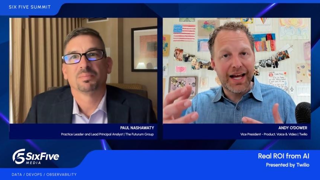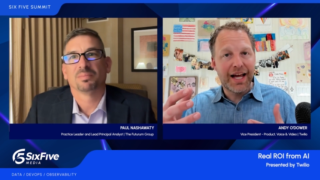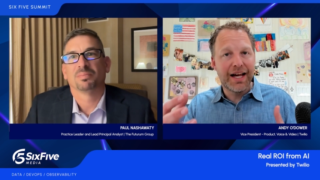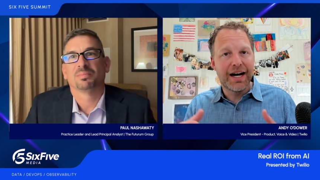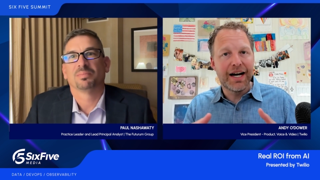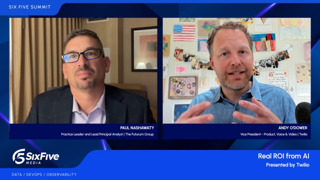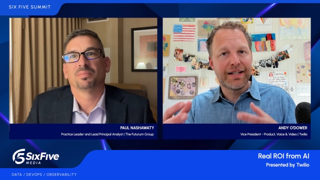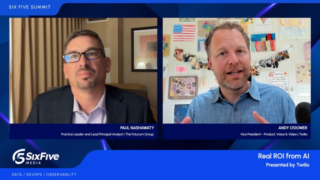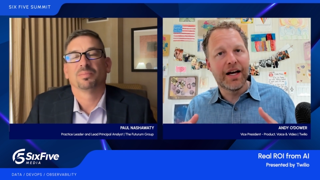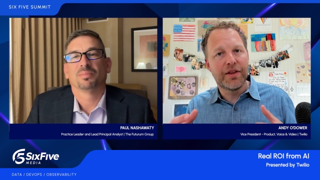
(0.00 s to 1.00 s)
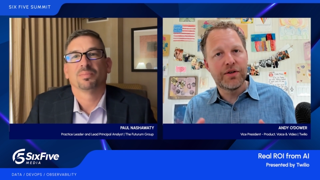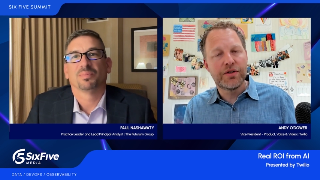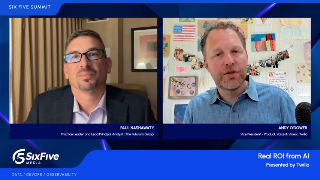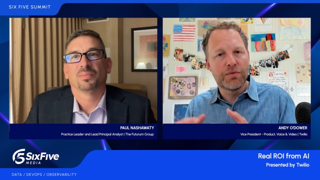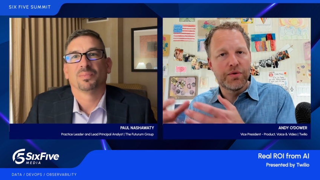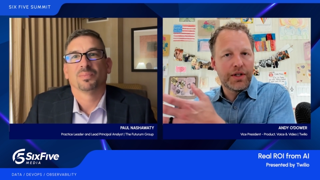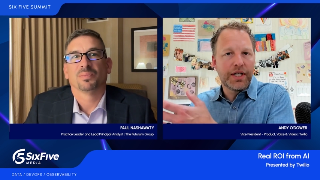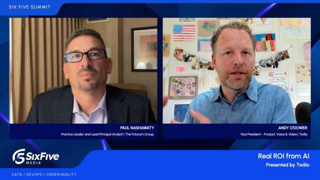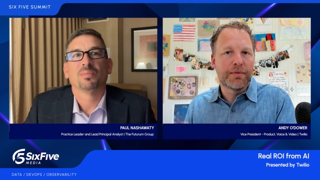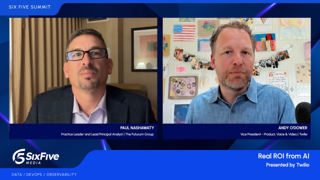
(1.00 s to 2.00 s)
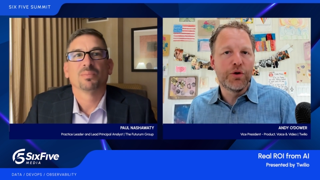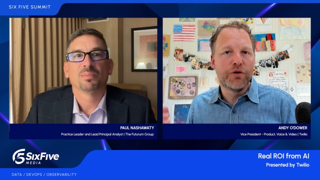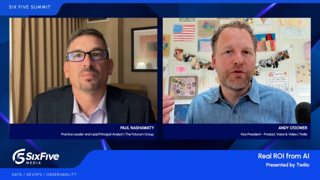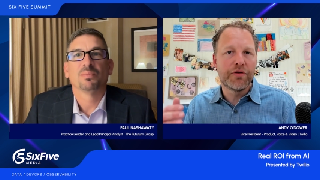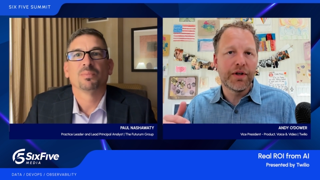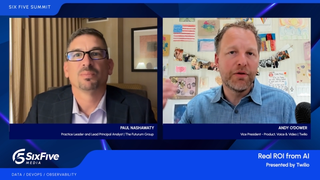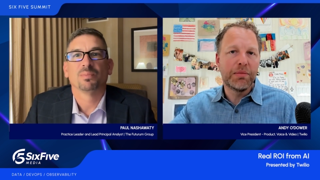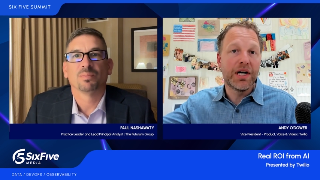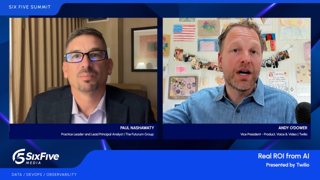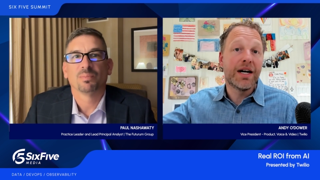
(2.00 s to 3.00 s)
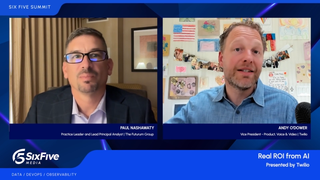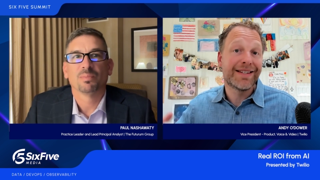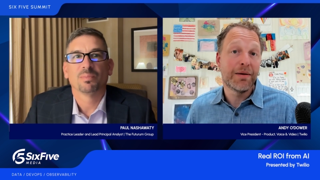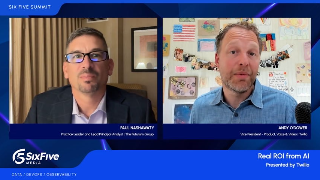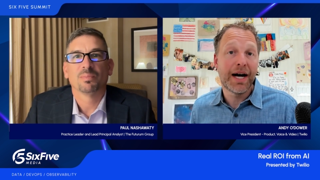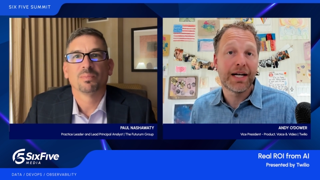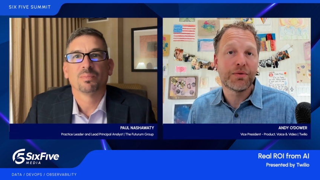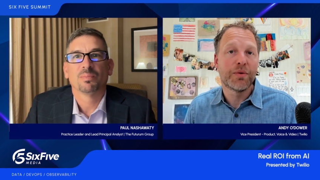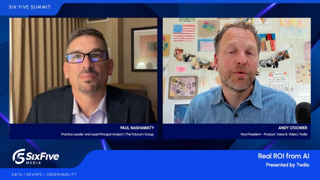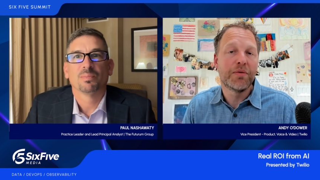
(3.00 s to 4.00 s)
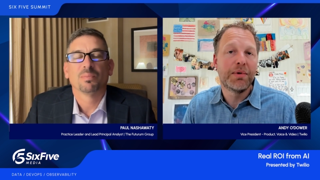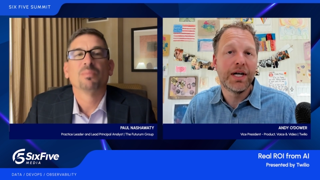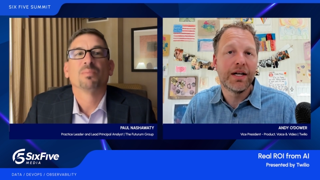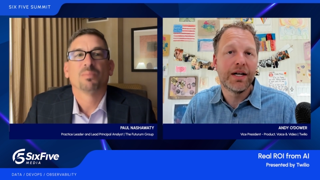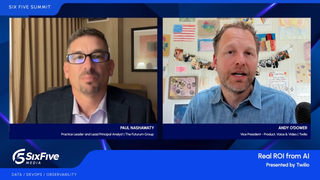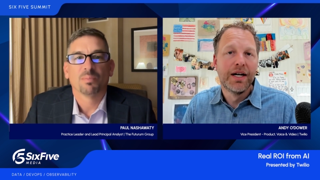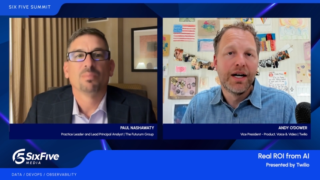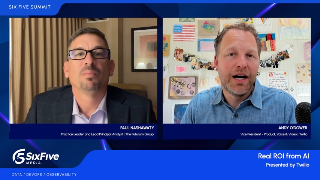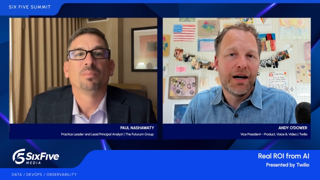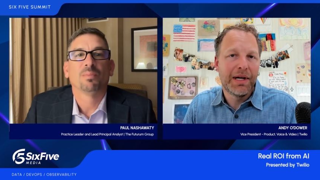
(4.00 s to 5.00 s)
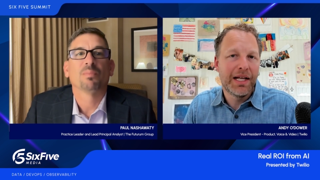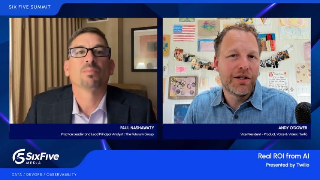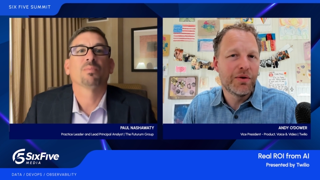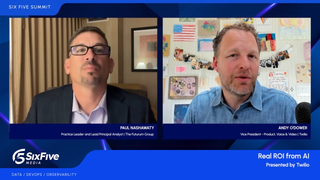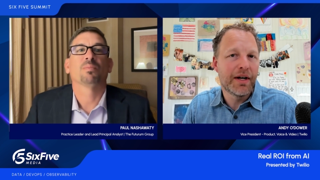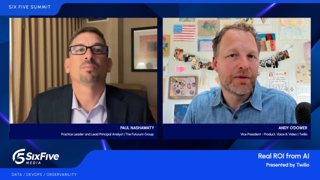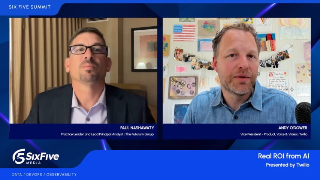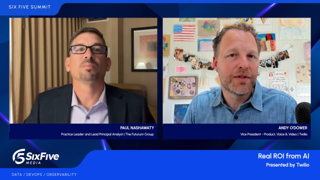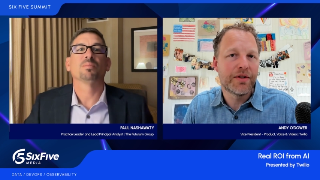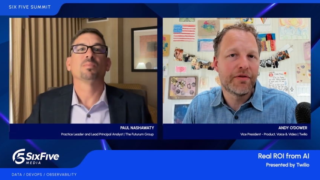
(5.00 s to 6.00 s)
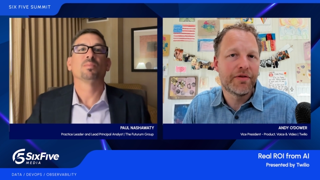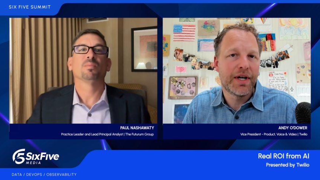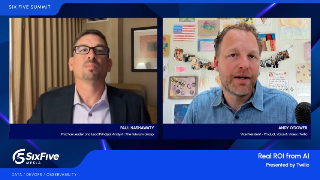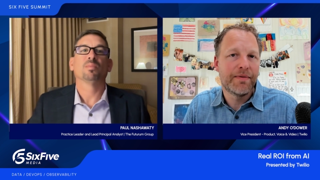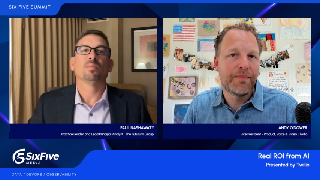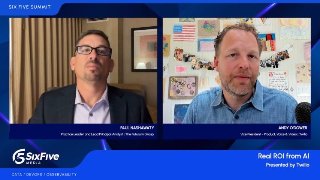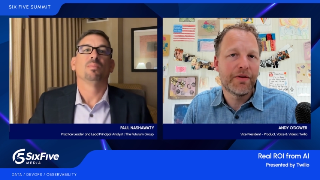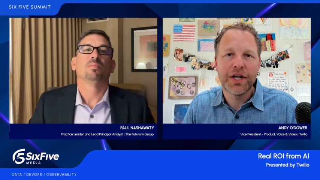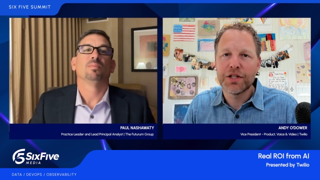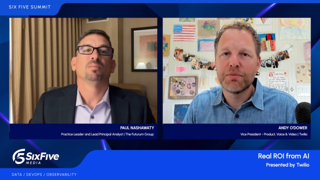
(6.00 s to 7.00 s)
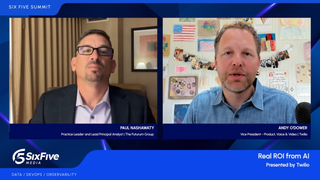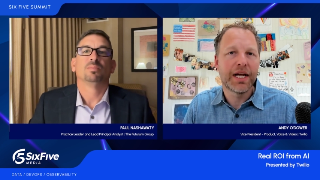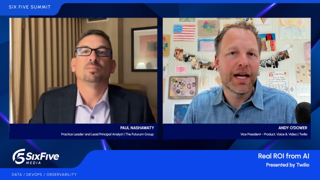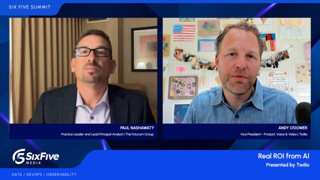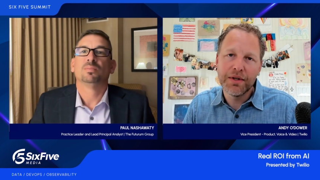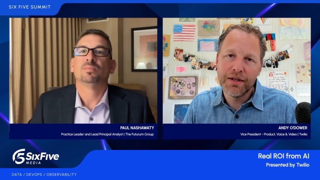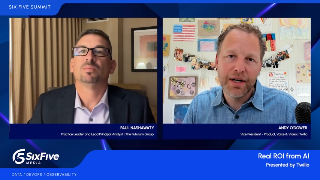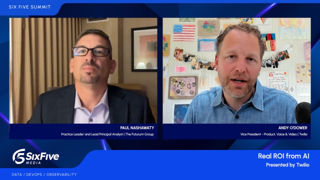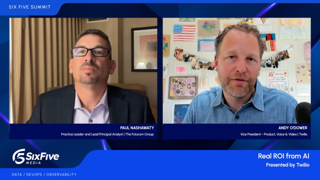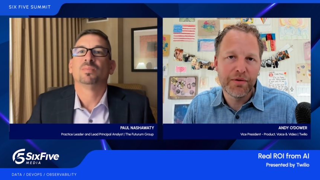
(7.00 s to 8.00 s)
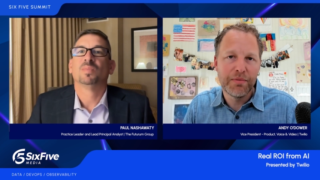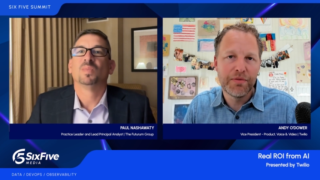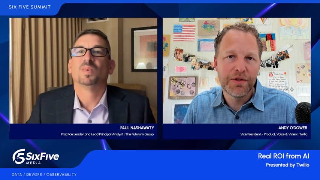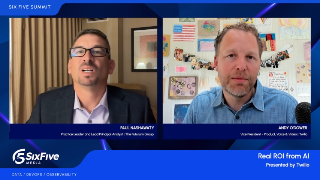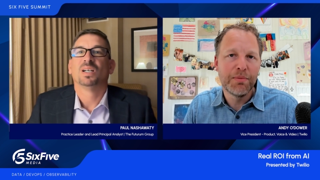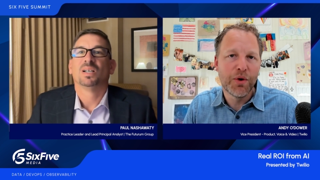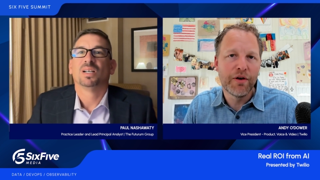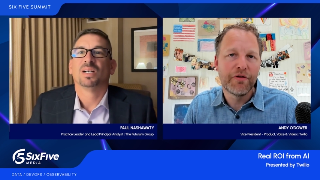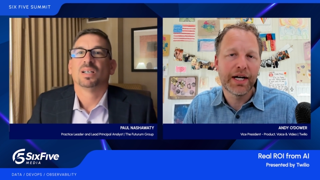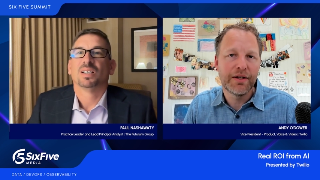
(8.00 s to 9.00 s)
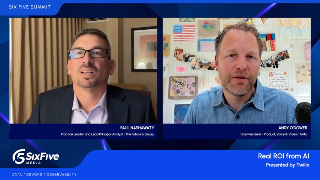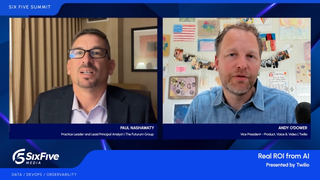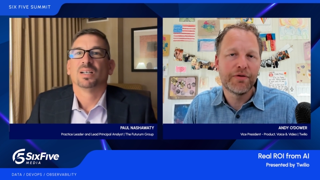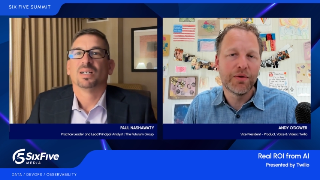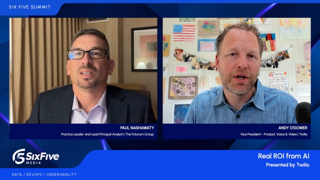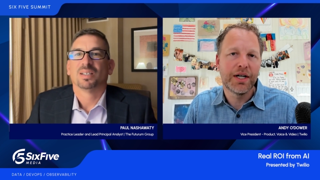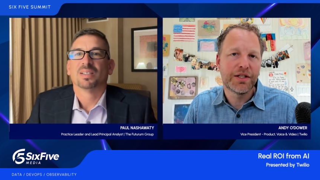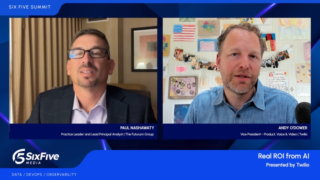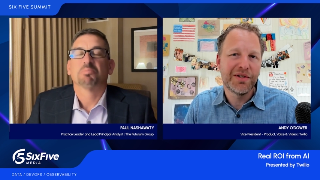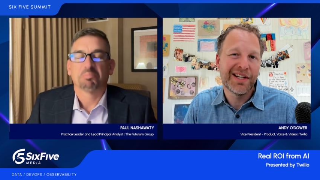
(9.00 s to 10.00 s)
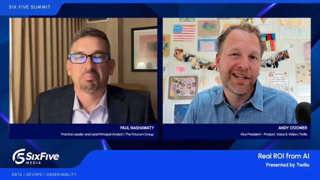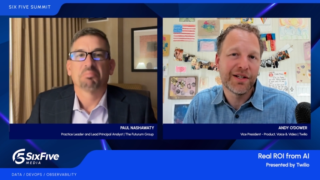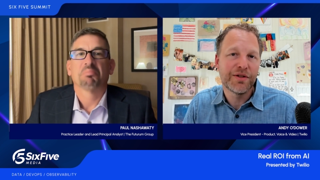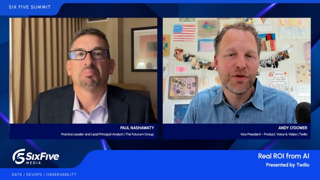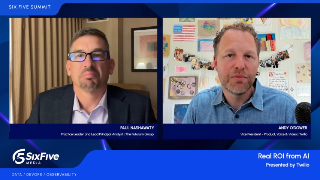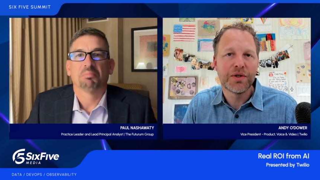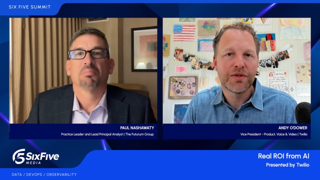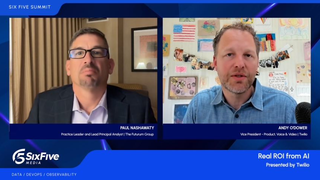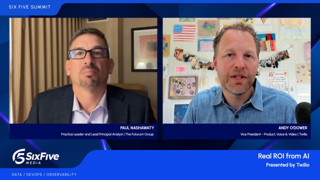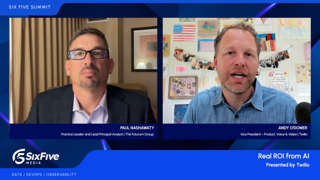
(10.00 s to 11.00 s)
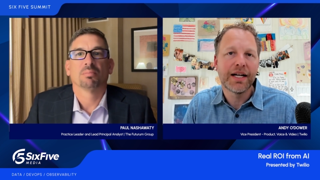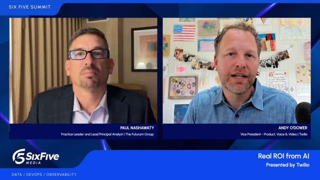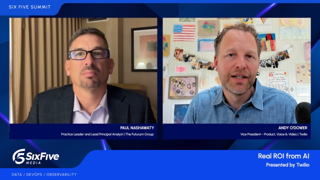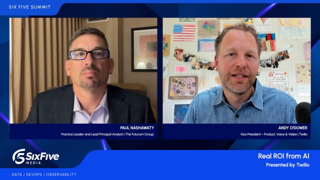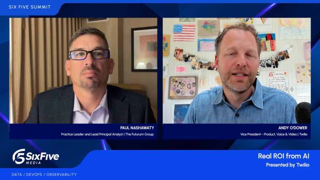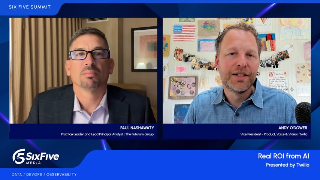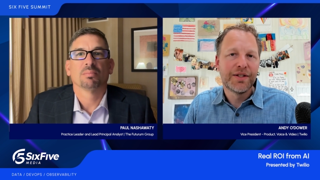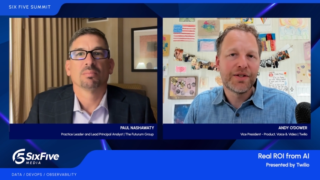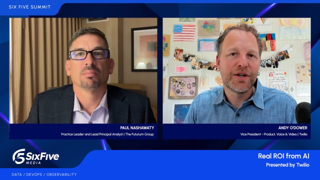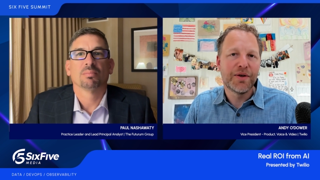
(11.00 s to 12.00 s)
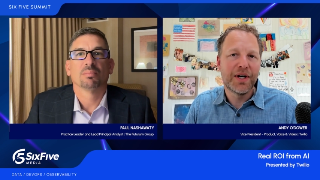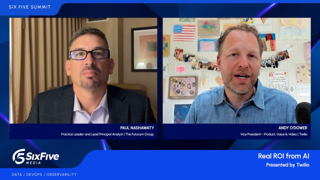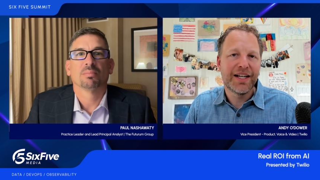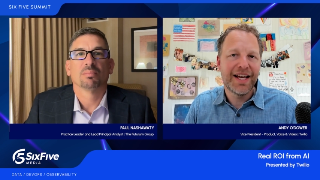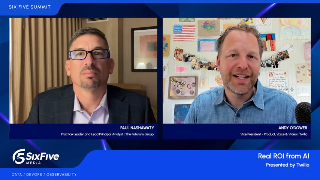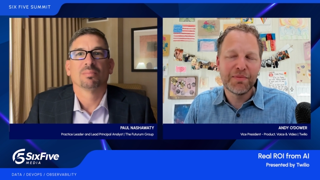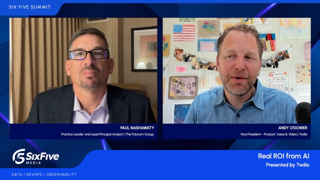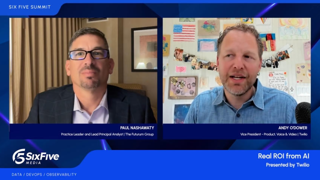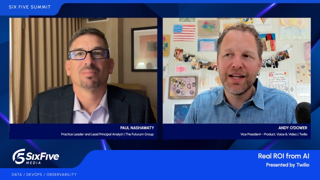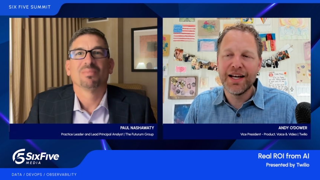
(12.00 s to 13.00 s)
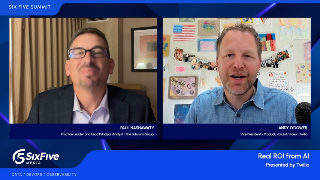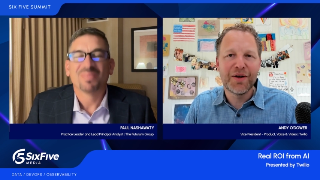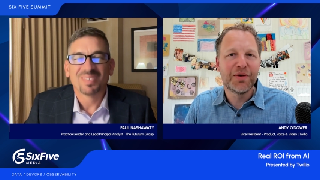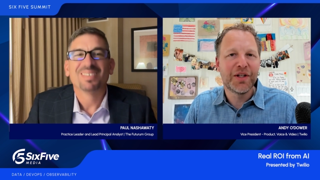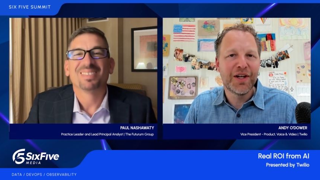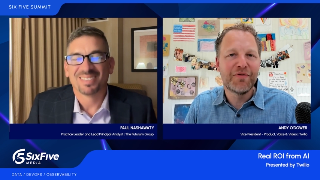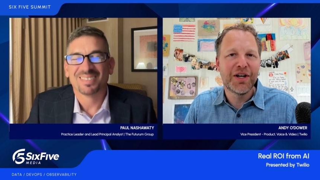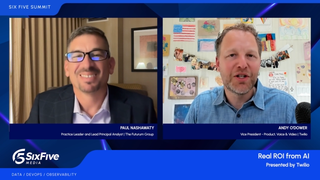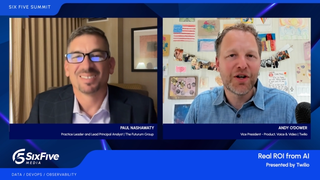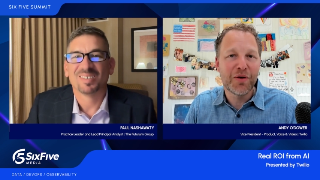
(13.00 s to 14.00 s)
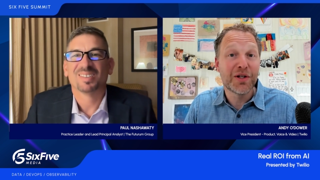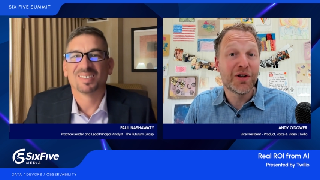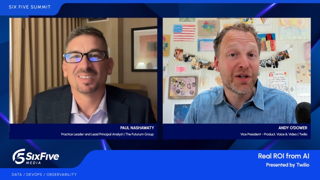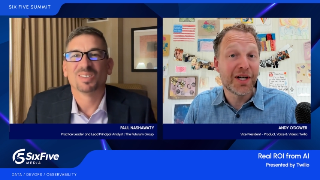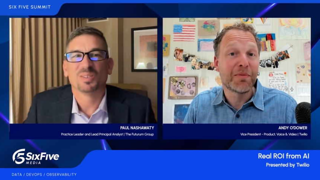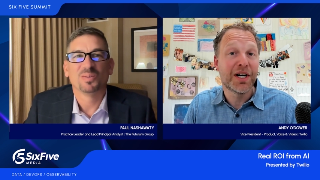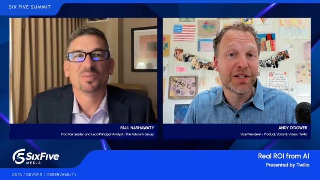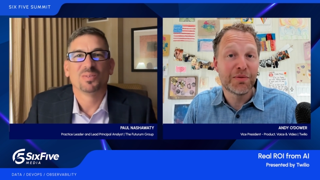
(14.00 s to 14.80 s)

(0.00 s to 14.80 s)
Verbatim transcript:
Speaker 1: and AI together to really move even beyond CPaaS where we've been um, into new levels of, um, of customer engagement uh, for, to be more effective for customers and consumers alike. So uh, yeah, it's been uh, a really adventure. I was a longtime